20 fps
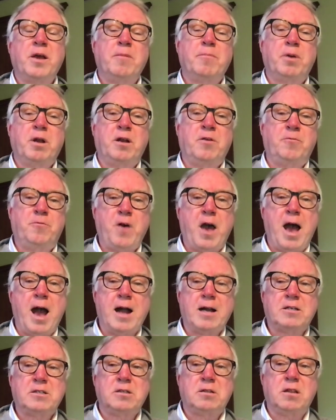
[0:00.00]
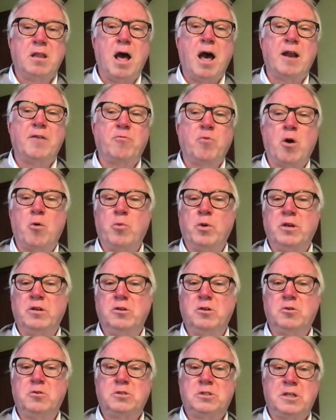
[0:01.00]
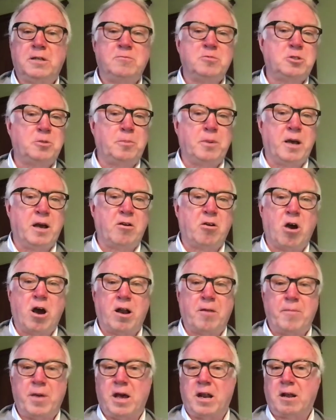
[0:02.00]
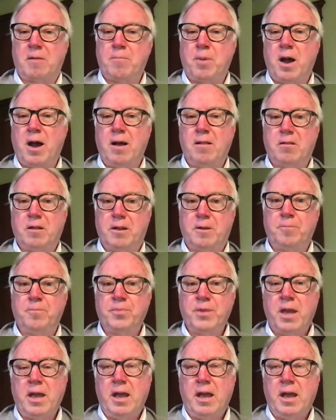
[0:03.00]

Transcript: But in fact, a lot of what we do seems to be on automatic pilot,